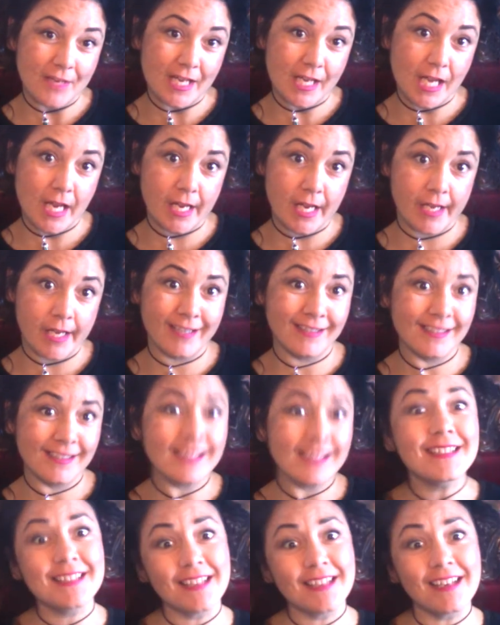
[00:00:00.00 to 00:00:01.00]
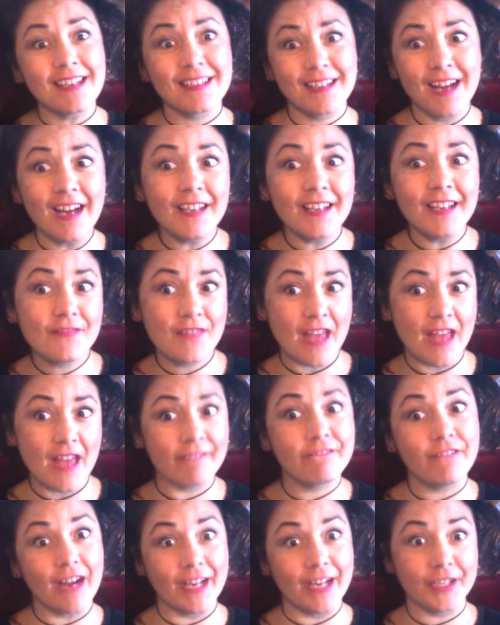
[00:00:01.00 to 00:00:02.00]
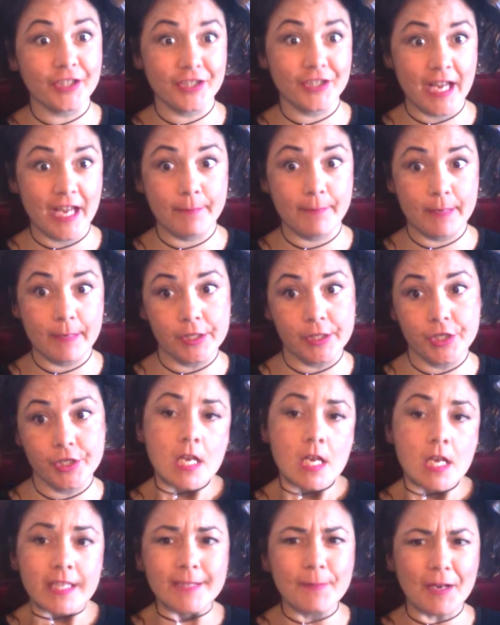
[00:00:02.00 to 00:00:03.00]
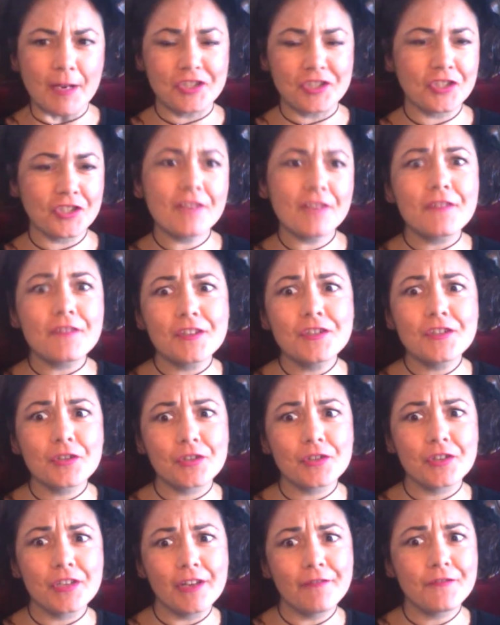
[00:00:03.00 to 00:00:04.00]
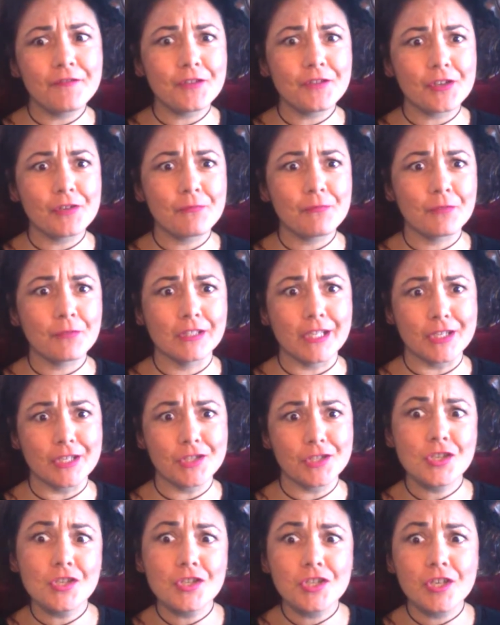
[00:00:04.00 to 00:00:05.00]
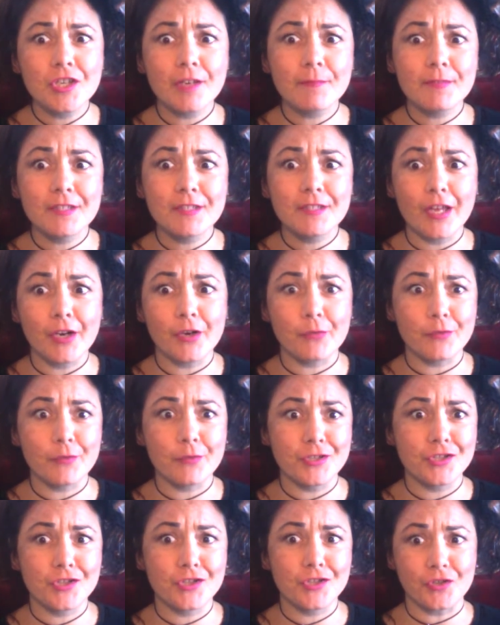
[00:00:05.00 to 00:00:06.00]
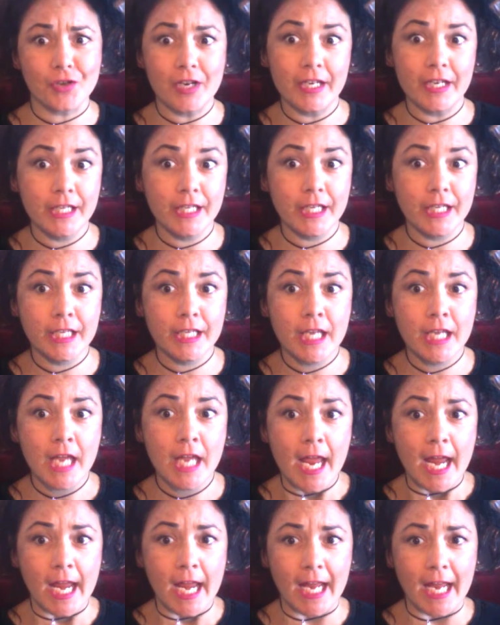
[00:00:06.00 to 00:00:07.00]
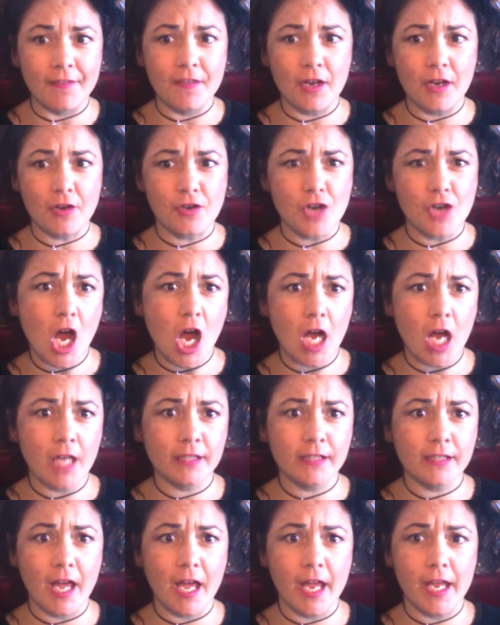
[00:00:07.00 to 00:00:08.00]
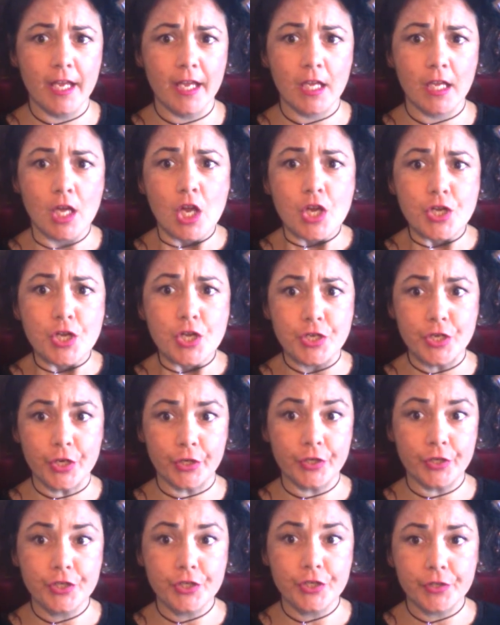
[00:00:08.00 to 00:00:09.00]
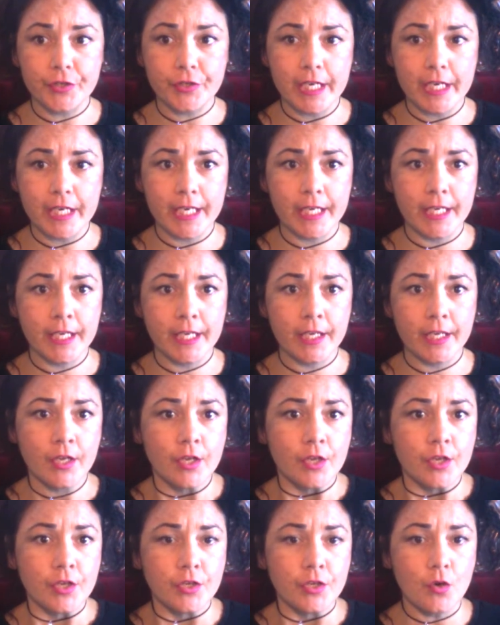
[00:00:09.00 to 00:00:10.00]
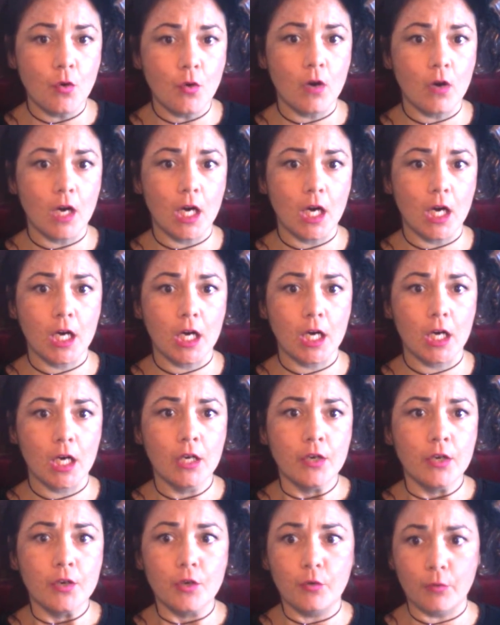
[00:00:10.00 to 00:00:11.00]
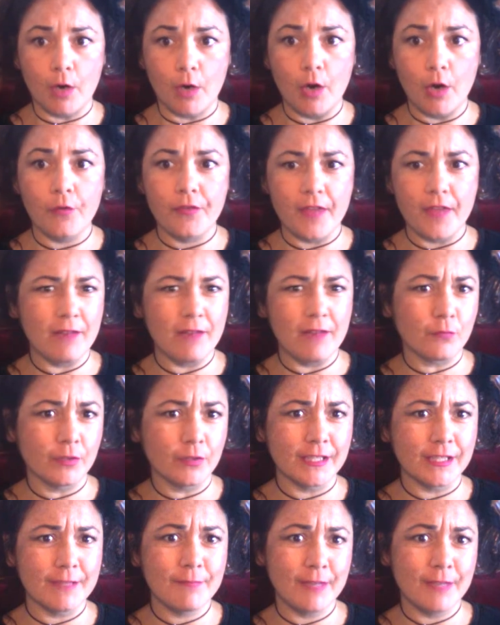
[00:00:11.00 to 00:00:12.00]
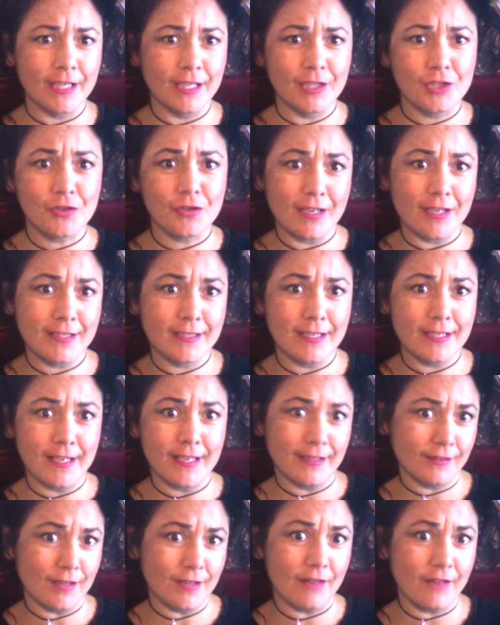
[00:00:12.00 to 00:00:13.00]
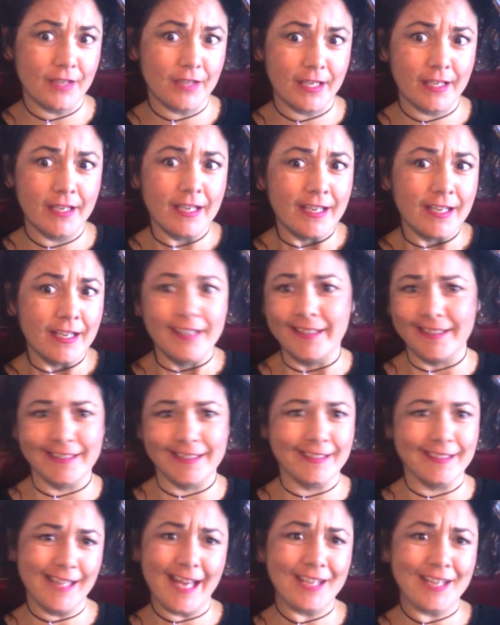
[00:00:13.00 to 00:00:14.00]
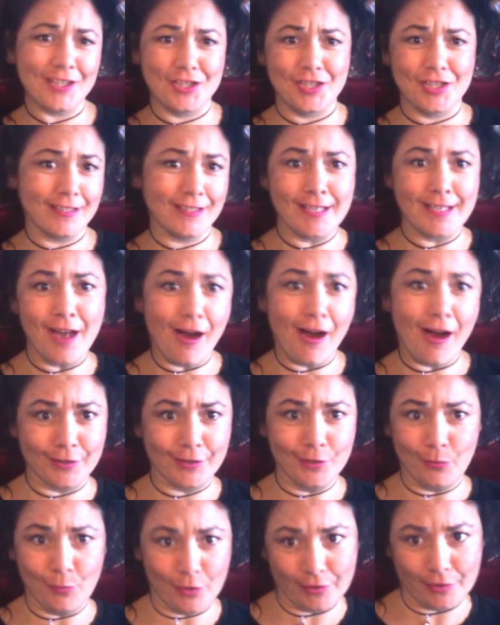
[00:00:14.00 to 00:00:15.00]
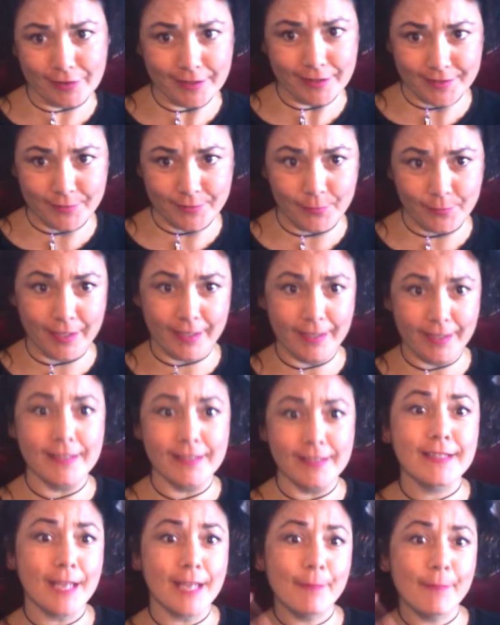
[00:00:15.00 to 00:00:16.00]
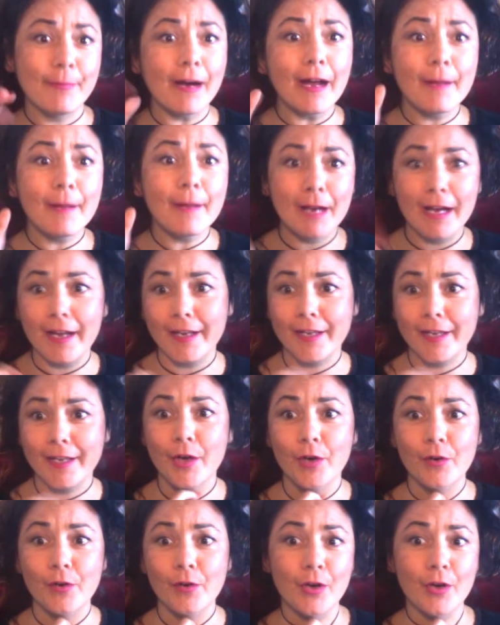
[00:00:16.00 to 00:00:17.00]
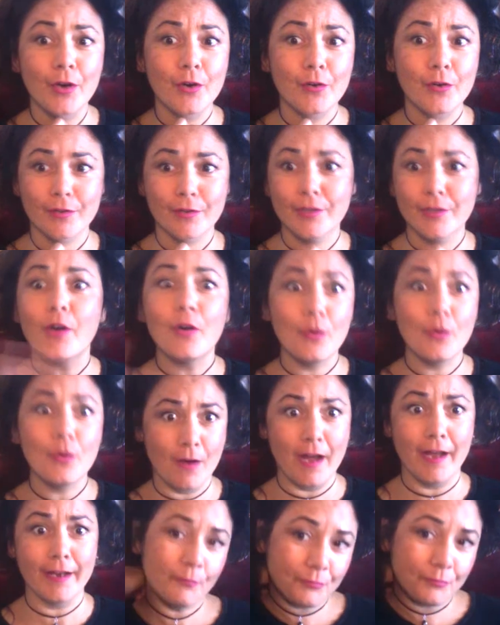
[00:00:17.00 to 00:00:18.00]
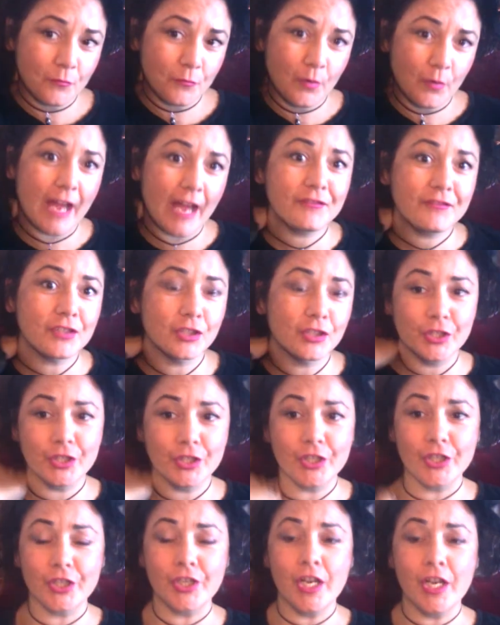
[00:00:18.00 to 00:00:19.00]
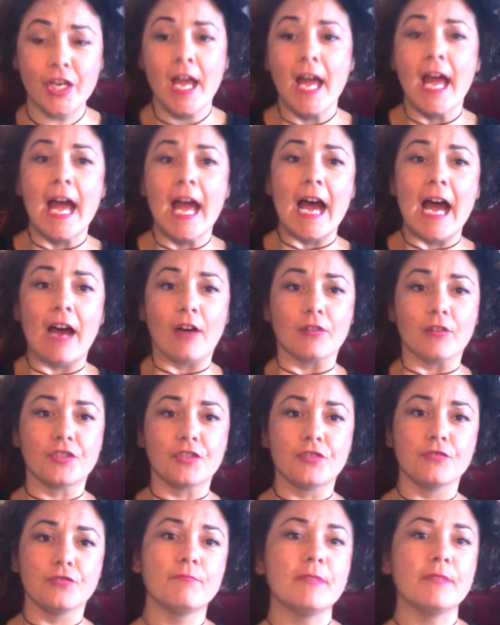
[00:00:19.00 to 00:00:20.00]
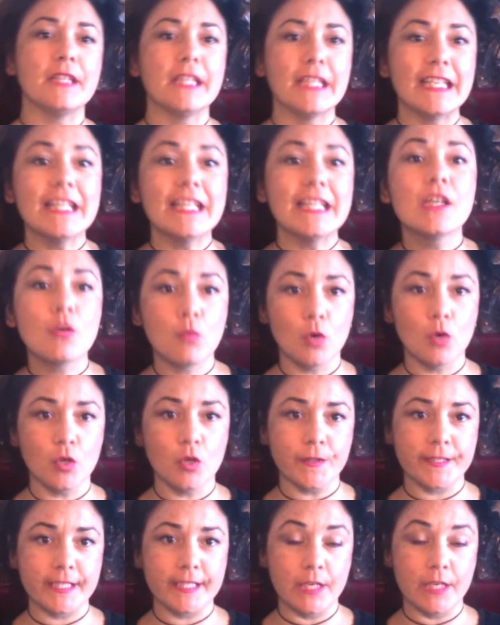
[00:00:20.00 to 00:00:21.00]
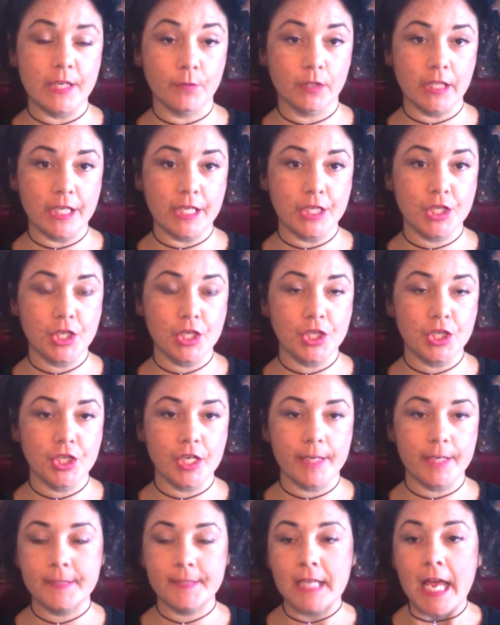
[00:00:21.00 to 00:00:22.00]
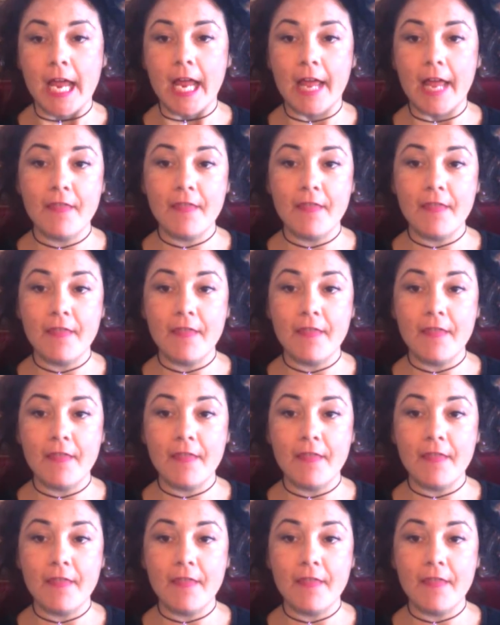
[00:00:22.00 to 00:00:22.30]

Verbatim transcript: And it's kind of that fighter type energy, especially if in your if you're in relationships that are restraining and they're not like nurturing your growth and really being trusting and loving eh, that shit's not going to work this weekend it's like bye bye go go go away we have to learn how to be equals in relationships and